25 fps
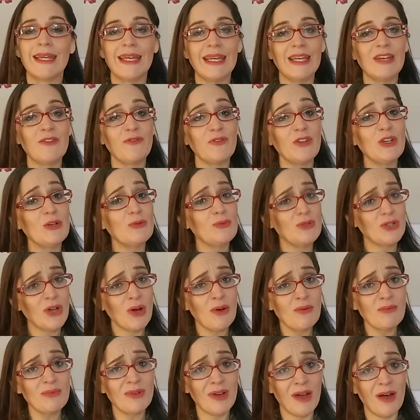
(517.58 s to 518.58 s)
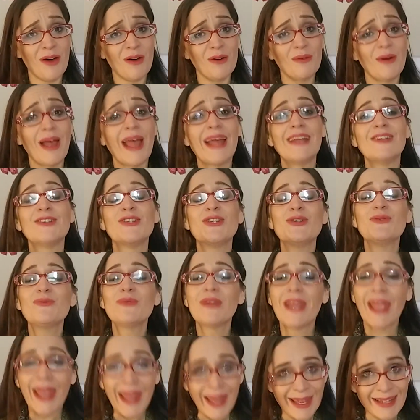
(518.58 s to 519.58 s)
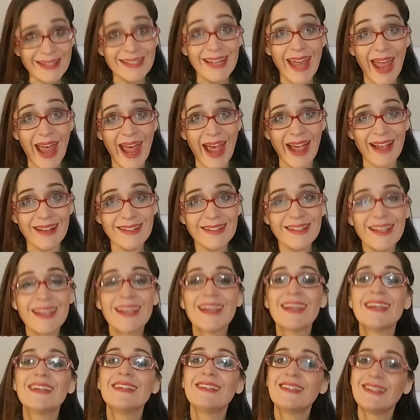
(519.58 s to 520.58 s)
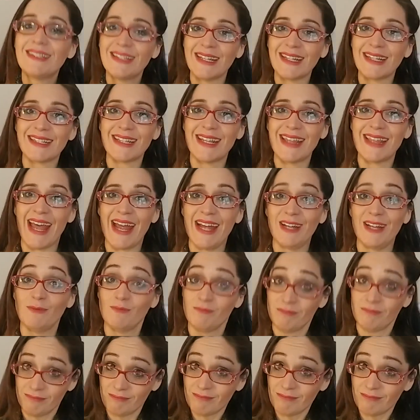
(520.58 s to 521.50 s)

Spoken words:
if you don't know and you can't ask, stick to they.